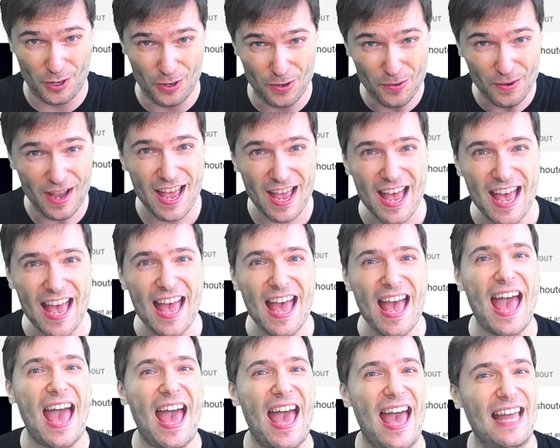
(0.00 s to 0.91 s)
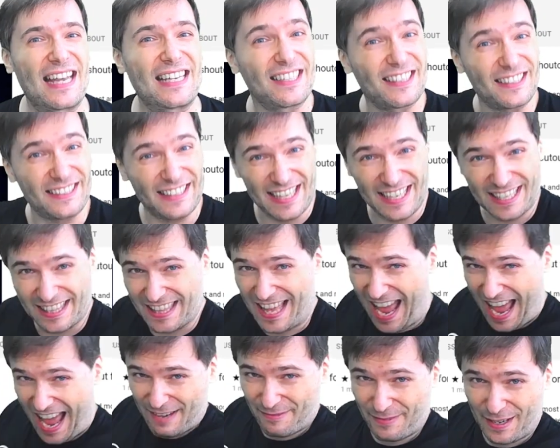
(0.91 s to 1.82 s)
you. And click
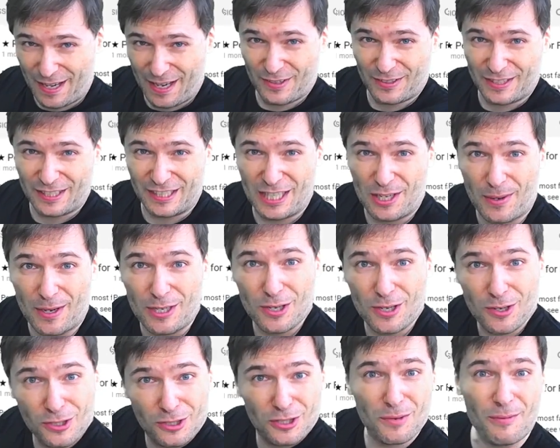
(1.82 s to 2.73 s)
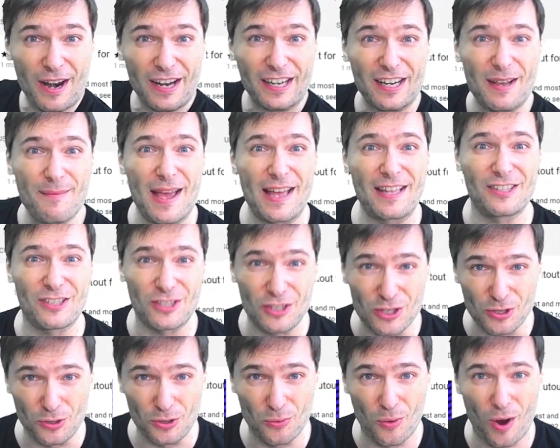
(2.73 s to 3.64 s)
that video to see what YouTube
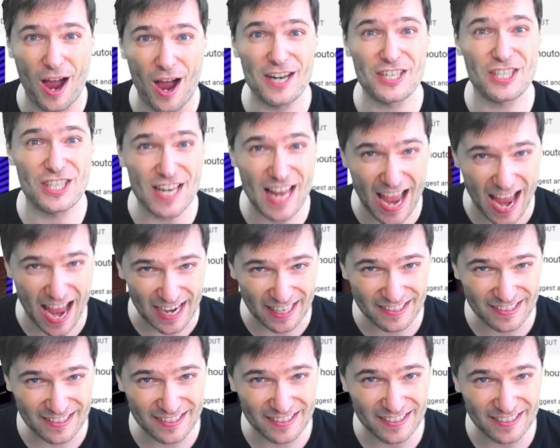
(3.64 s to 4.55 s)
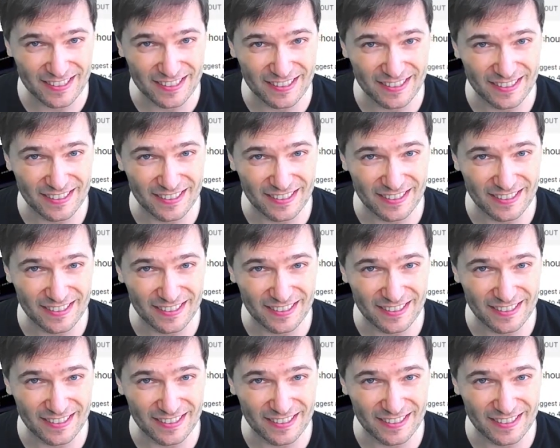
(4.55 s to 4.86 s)
recommends you watch next.